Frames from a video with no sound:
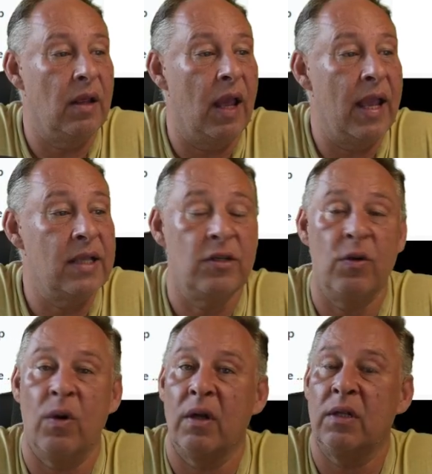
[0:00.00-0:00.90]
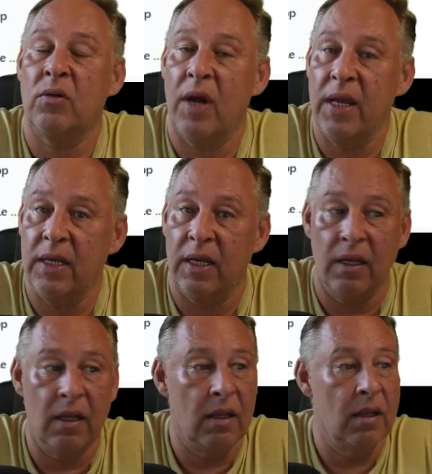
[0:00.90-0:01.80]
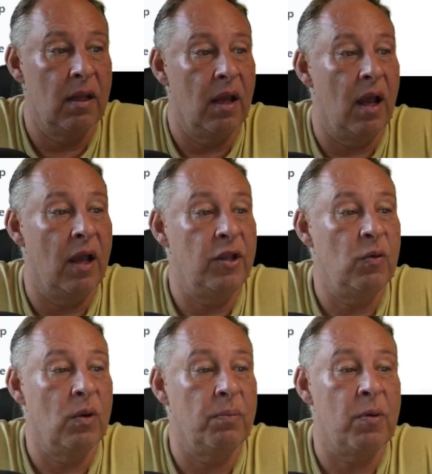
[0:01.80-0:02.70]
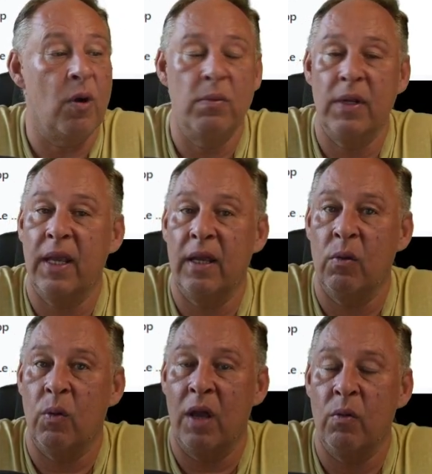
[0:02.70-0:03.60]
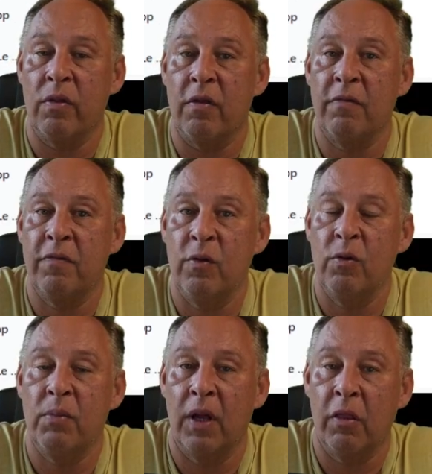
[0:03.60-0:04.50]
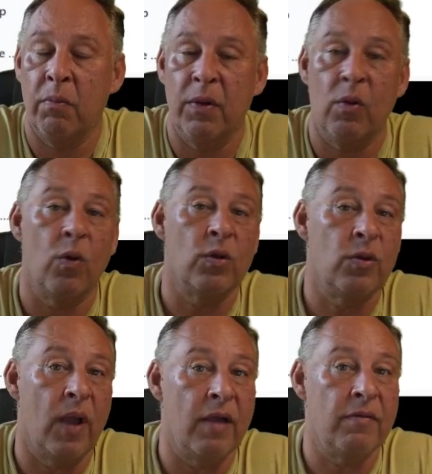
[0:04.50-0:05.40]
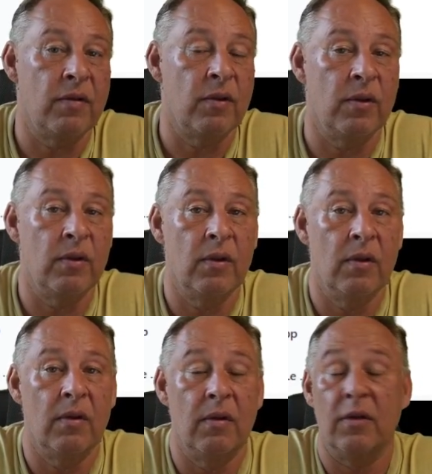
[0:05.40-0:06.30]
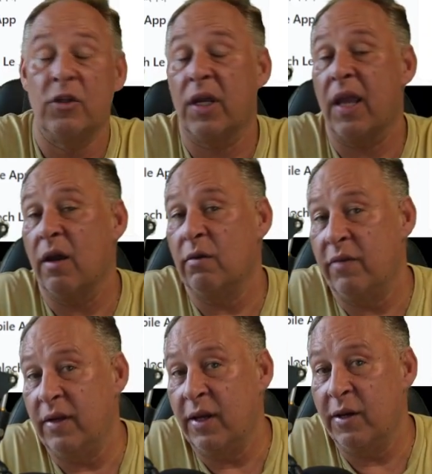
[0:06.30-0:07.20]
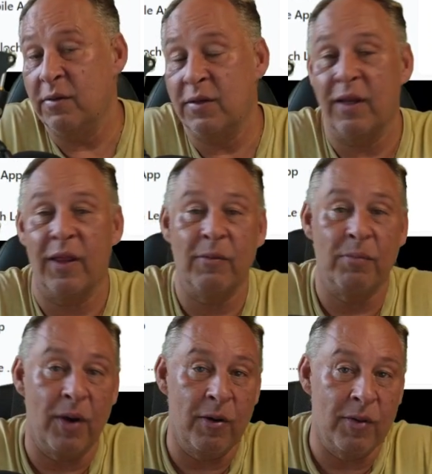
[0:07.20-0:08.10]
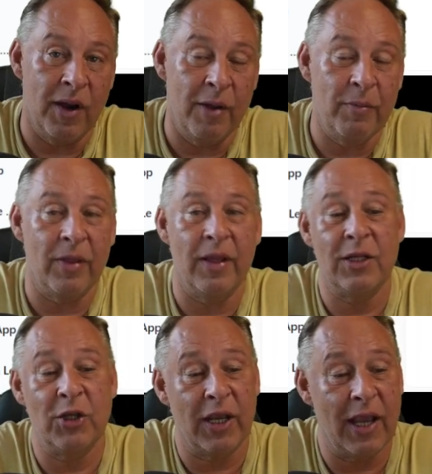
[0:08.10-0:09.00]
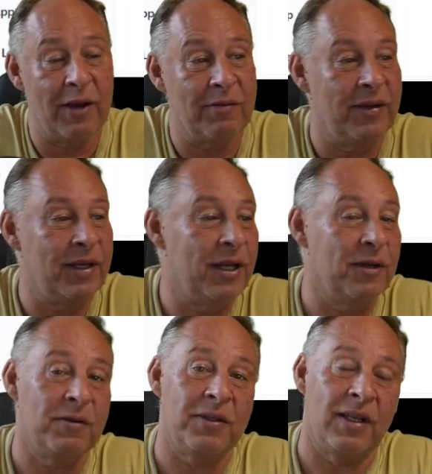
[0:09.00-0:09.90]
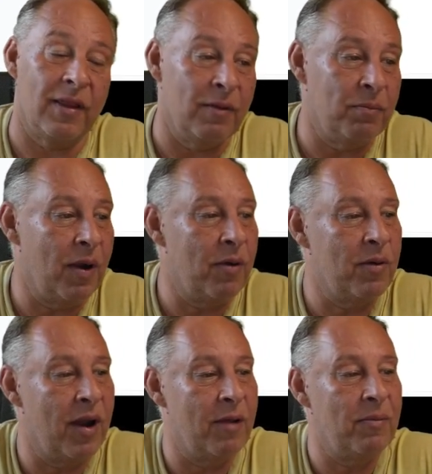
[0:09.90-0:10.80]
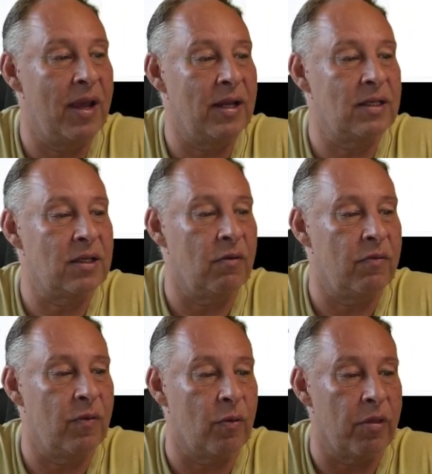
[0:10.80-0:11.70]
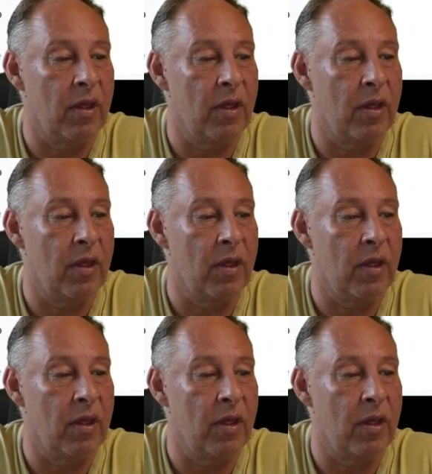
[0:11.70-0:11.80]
as you are training, you will probably get away with a full month because you have to check out videos and then program and then check out videos and then program and so forth.